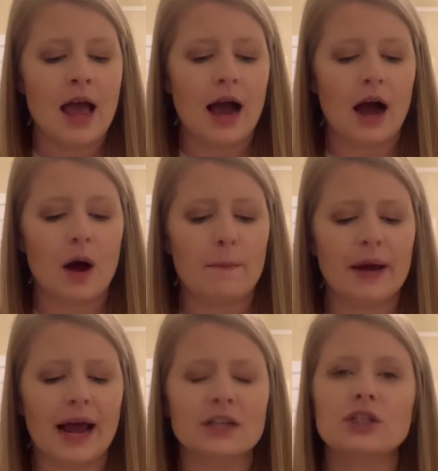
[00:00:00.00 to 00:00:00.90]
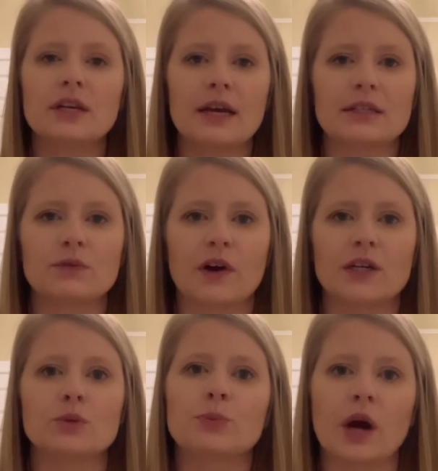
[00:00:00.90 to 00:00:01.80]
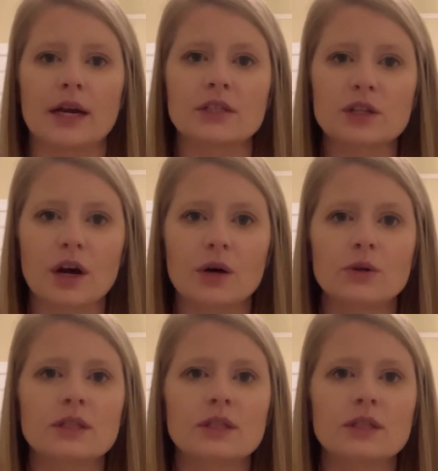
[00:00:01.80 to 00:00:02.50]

but actually, as far as price goes,